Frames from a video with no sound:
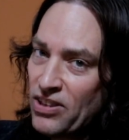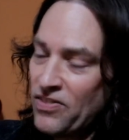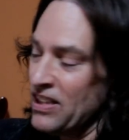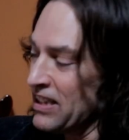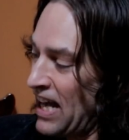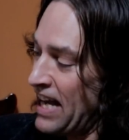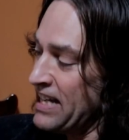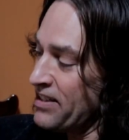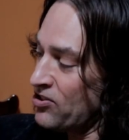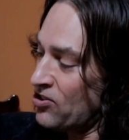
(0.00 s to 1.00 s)
of the
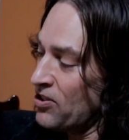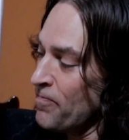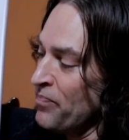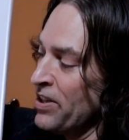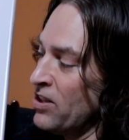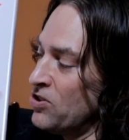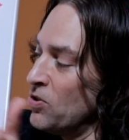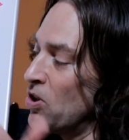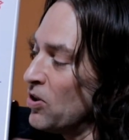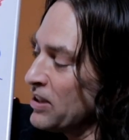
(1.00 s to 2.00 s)
alliance to
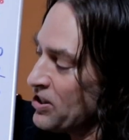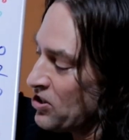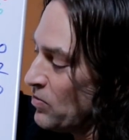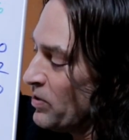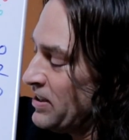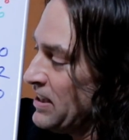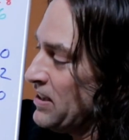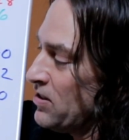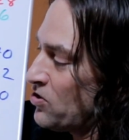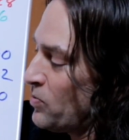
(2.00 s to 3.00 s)
coalition with
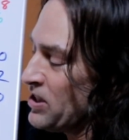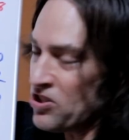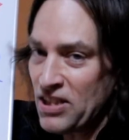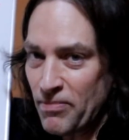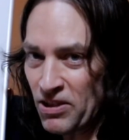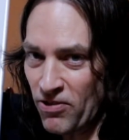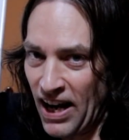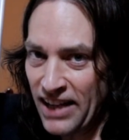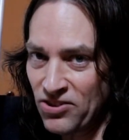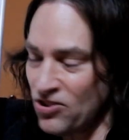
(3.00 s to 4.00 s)
the Swedish
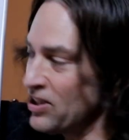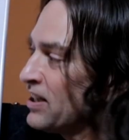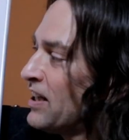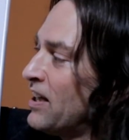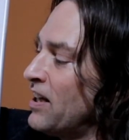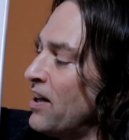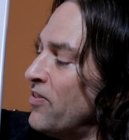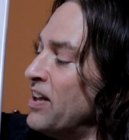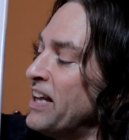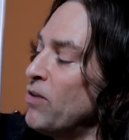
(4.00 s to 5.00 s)
Democrats.
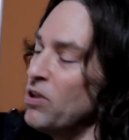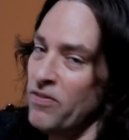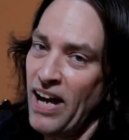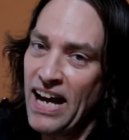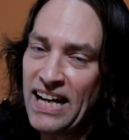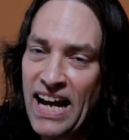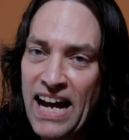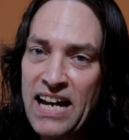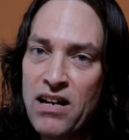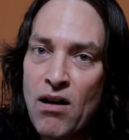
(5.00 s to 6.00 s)
Then they would have had
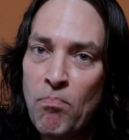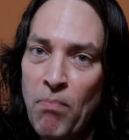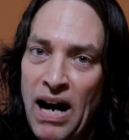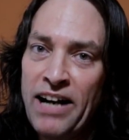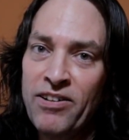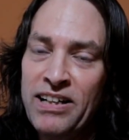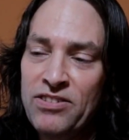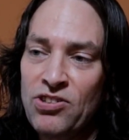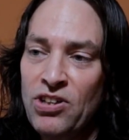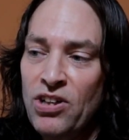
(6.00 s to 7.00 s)
a
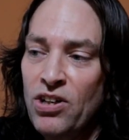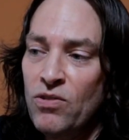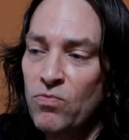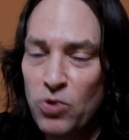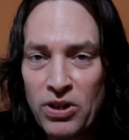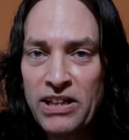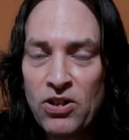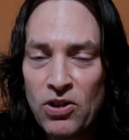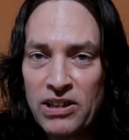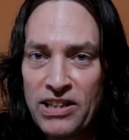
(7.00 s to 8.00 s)
moderate ruling
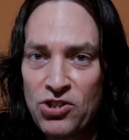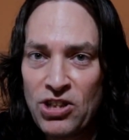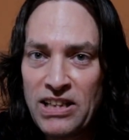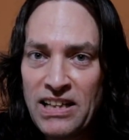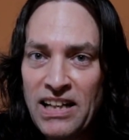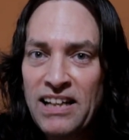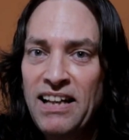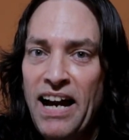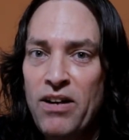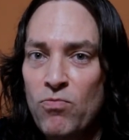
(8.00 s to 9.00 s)
coalition
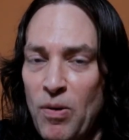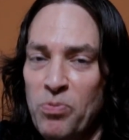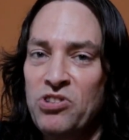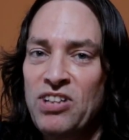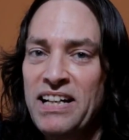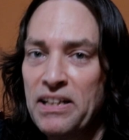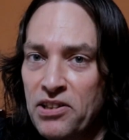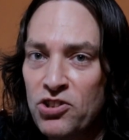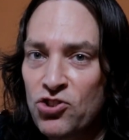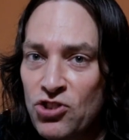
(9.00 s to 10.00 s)
that
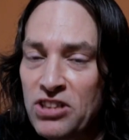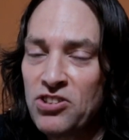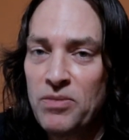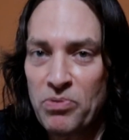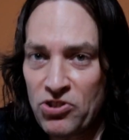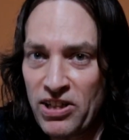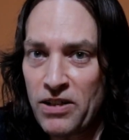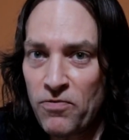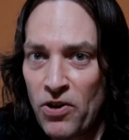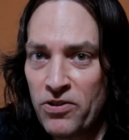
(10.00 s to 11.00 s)
represented 60%
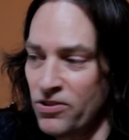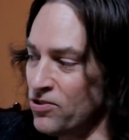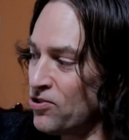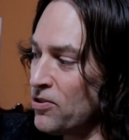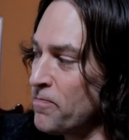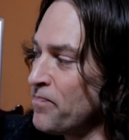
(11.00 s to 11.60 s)
of voters.